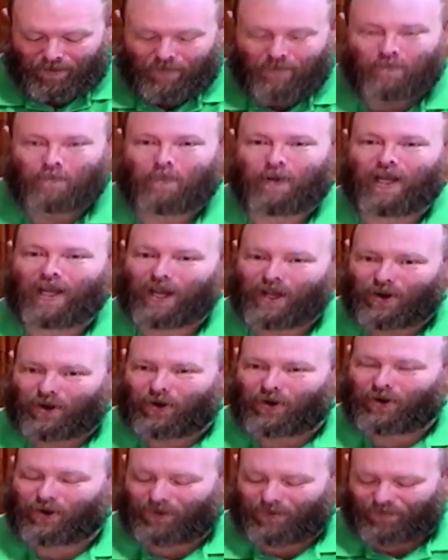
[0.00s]

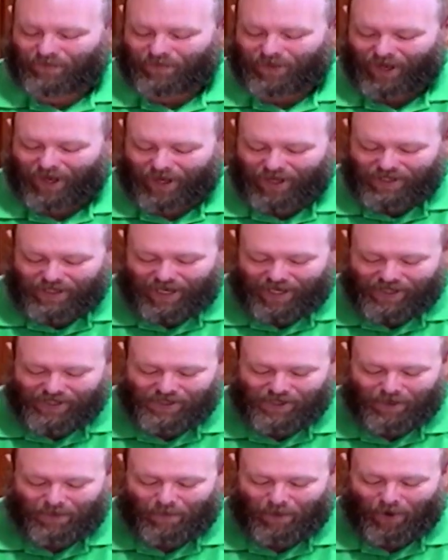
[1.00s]
Peter takes
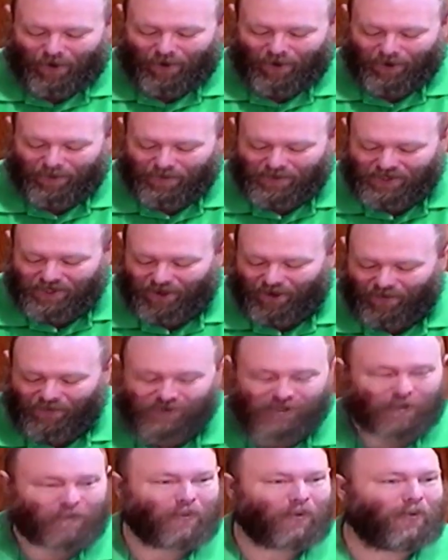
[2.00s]
it upon himself
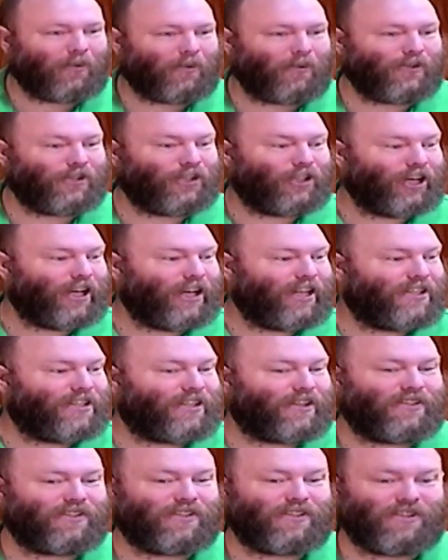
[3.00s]
to pull
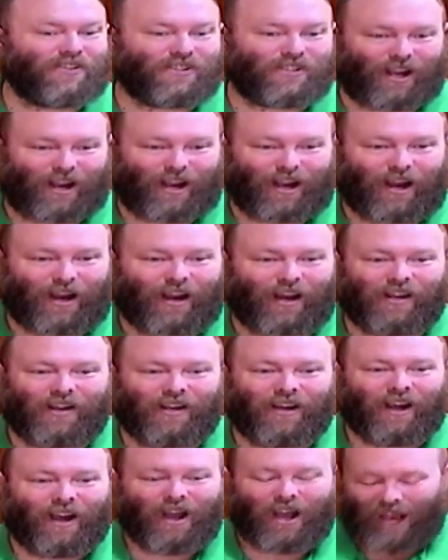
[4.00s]
Jesus
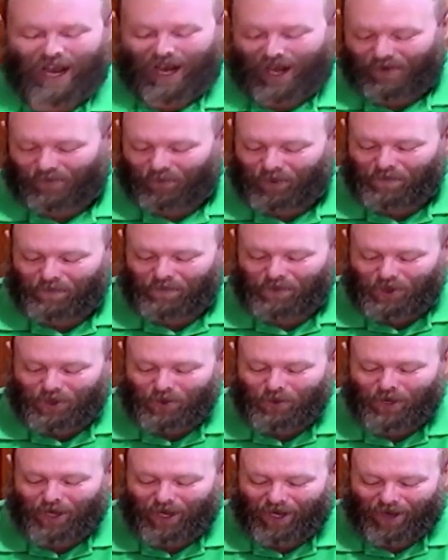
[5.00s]
aside and
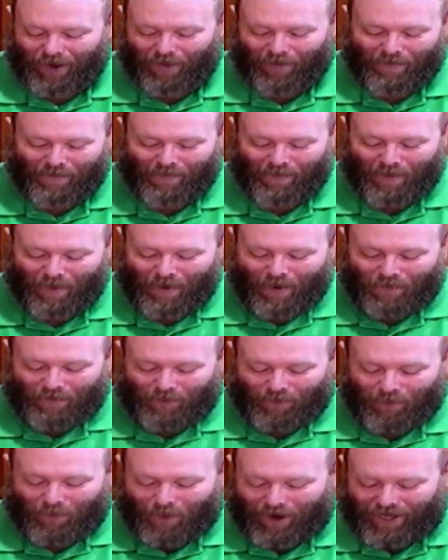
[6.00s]
rebuke him
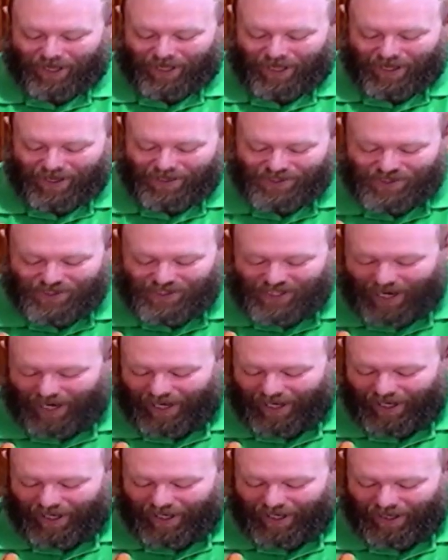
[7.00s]
for what he is
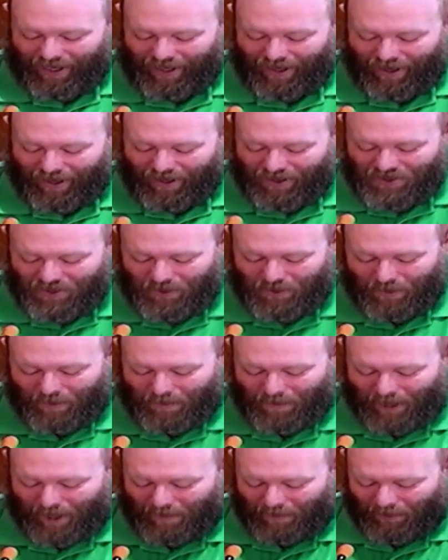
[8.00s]
saying to the
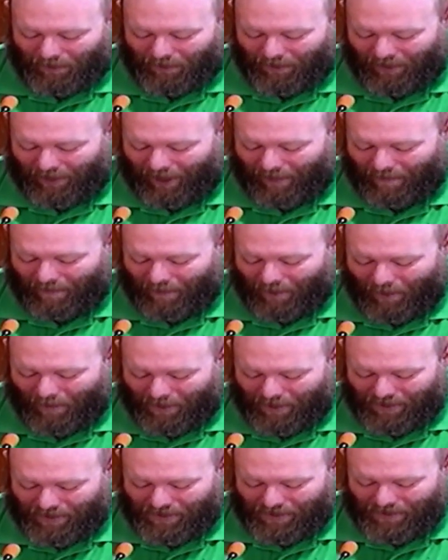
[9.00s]
people in that
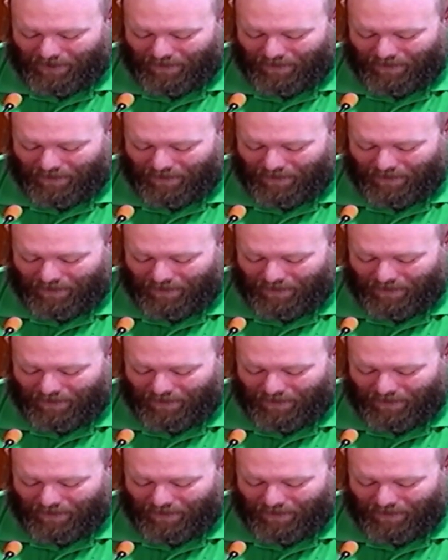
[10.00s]
moment.